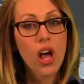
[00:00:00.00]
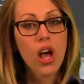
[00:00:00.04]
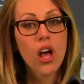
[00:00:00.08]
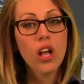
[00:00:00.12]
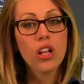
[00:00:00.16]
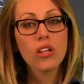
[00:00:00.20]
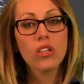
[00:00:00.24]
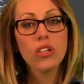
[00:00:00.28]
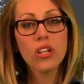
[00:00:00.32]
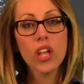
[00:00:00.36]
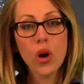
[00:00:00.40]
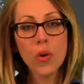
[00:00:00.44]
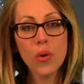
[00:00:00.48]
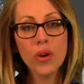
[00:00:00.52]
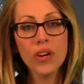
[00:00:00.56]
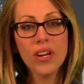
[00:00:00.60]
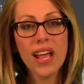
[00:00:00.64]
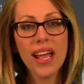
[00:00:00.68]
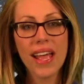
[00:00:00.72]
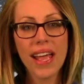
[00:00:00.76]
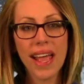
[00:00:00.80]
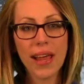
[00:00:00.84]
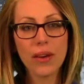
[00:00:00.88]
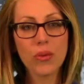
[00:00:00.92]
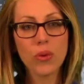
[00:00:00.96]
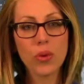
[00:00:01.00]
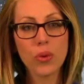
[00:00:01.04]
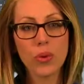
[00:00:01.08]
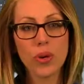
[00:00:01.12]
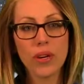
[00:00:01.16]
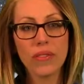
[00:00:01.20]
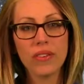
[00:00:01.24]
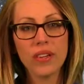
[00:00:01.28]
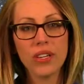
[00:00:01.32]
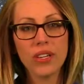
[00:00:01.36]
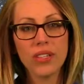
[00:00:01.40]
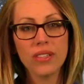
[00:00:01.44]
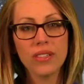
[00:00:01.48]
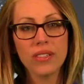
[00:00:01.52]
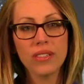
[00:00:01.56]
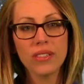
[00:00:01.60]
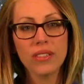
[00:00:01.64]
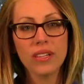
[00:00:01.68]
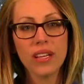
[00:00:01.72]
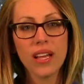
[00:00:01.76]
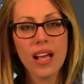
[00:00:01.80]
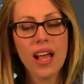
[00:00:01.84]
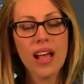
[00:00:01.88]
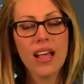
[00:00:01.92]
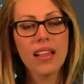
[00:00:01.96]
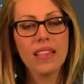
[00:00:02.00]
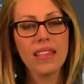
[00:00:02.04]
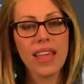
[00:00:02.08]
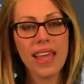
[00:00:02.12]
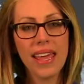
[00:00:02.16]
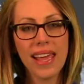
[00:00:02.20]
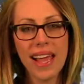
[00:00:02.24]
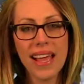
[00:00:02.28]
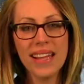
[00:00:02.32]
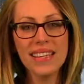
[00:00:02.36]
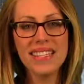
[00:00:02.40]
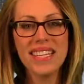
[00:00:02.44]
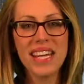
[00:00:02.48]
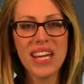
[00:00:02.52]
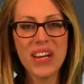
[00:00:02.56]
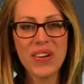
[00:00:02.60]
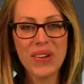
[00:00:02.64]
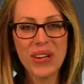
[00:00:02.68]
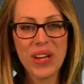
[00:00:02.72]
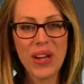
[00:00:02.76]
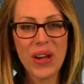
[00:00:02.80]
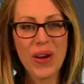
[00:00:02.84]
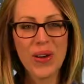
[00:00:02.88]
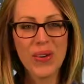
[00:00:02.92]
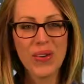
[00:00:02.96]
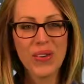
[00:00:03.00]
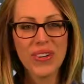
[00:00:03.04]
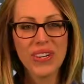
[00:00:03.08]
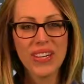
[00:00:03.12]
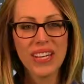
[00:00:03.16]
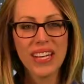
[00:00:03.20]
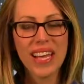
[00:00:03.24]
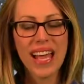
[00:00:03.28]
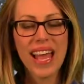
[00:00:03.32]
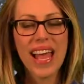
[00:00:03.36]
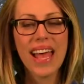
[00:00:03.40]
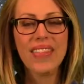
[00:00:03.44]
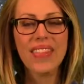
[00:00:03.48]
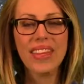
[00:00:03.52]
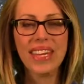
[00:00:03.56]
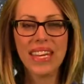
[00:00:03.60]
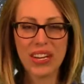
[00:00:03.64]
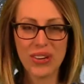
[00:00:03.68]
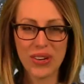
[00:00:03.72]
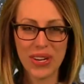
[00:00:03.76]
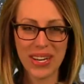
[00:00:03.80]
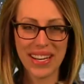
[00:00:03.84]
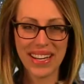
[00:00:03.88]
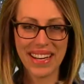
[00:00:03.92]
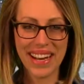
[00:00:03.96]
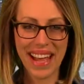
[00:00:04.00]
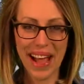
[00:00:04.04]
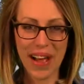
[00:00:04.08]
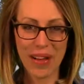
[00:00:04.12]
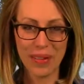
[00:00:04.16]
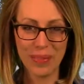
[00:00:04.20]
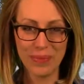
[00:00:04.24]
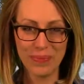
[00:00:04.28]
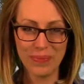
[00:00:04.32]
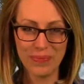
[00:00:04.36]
Lower Niagara River, Lake Ontario, and the Erie Canal.